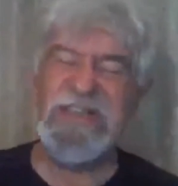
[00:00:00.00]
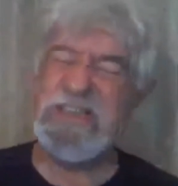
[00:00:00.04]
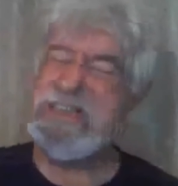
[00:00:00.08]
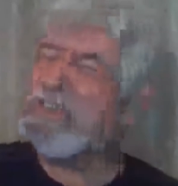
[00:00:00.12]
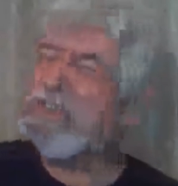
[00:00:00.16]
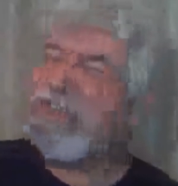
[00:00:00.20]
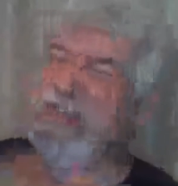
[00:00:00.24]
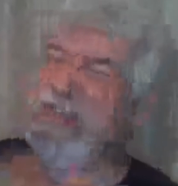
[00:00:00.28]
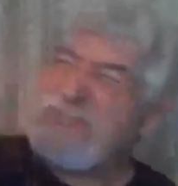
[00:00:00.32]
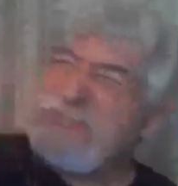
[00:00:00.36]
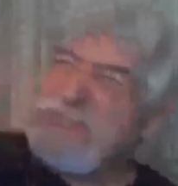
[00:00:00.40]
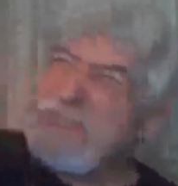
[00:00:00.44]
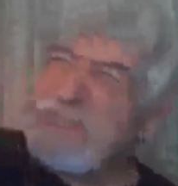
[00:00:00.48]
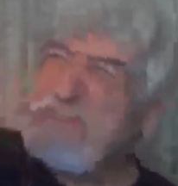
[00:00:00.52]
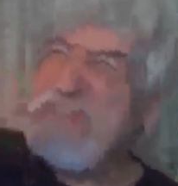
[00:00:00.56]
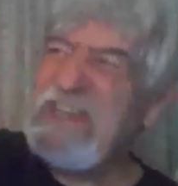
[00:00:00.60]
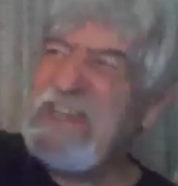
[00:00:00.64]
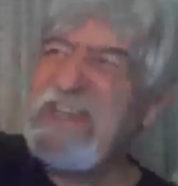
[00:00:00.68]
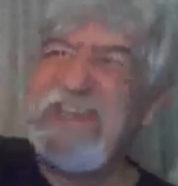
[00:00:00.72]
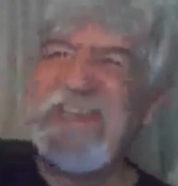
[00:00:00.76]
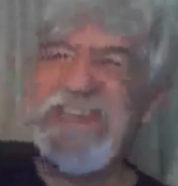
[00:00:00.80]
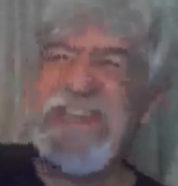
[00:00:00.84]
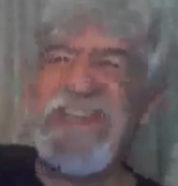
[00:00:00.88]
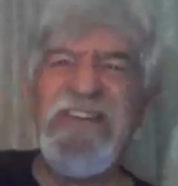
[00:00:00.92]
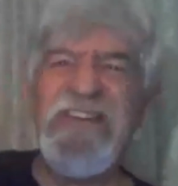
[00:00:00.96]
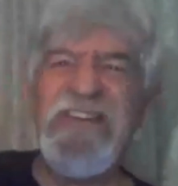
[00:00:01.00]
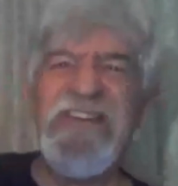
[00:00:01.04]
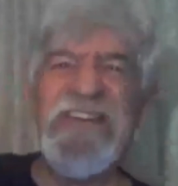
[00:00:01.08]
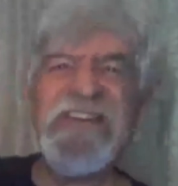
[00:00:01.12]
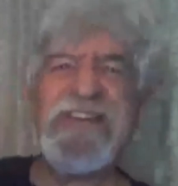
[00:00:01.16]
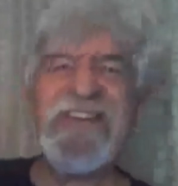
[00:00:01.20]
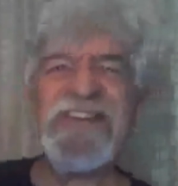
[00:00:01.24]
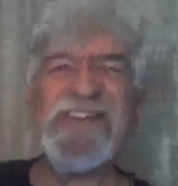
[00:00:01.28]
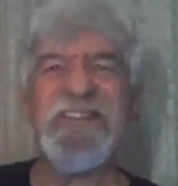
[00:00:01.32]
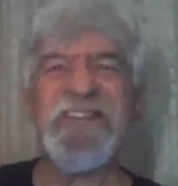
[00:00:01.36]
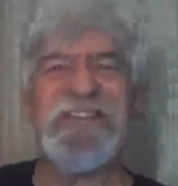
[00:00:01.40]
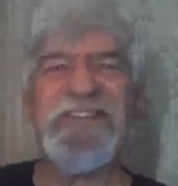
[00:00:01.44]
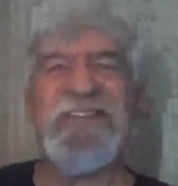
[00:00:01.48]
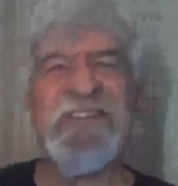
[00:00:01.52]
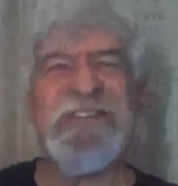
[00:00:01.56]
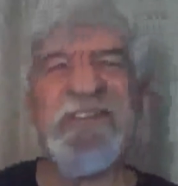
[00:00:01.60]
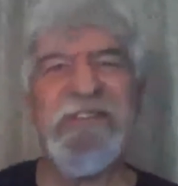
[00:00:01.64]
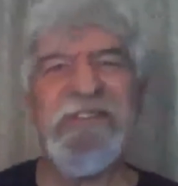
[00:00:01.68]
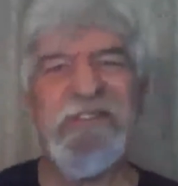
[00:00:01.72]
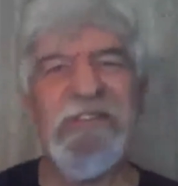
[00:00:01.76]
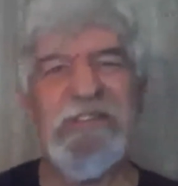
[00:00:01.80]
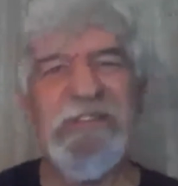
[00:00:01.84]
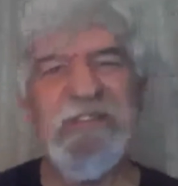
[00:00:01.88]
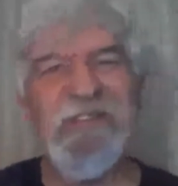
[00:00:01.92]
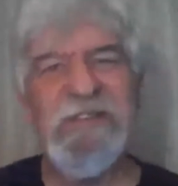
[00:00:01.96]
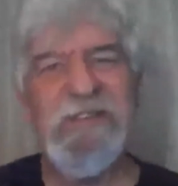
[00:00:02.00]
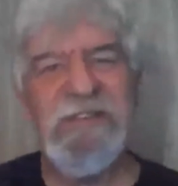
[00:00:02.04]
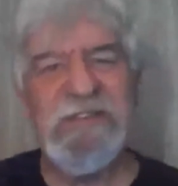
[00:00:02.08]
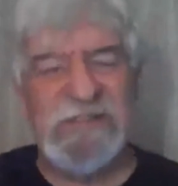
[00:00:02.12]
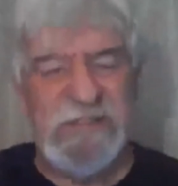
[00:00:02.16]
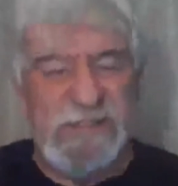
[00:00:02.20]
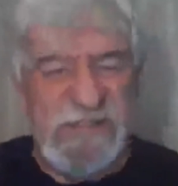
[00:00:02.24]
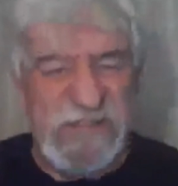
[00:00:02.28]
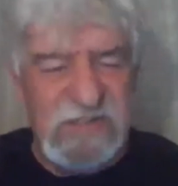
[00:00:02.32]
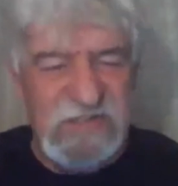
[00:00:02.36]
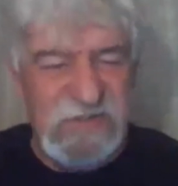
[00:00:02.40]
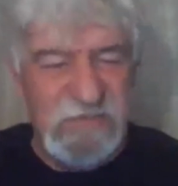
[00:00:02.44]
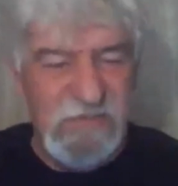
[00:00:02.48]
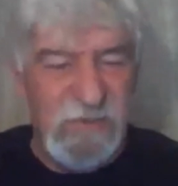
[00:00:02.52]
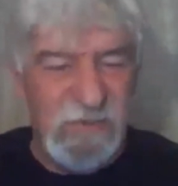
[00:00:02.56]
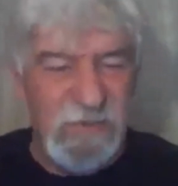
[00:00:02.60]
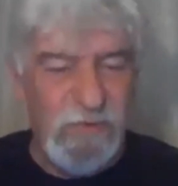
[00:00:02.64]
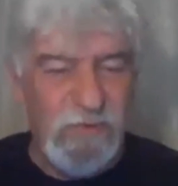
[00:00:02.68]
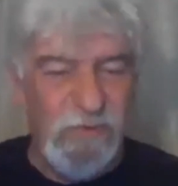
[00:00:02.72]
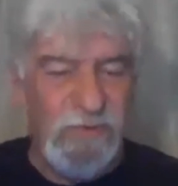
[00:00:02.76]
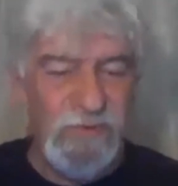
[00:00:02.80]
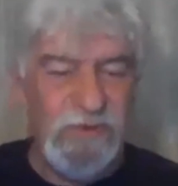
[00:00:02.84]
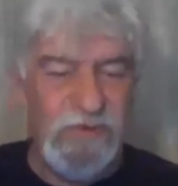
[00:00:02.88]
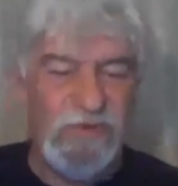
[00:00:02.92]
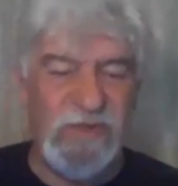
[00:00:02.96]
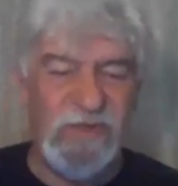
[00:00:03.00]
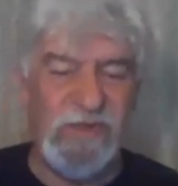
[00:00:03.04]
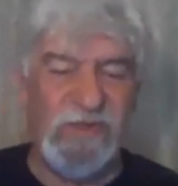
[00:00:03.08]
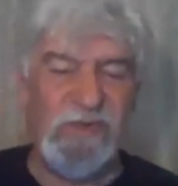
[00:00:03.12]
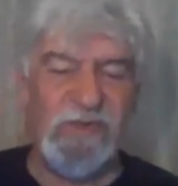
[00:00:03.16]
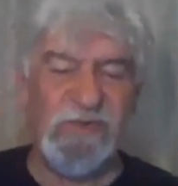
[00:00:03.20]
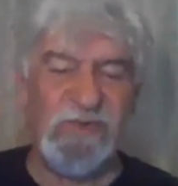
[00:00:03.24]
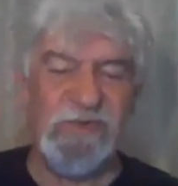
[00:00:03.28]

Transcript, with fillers: toss us out of direction, take us where we want to go.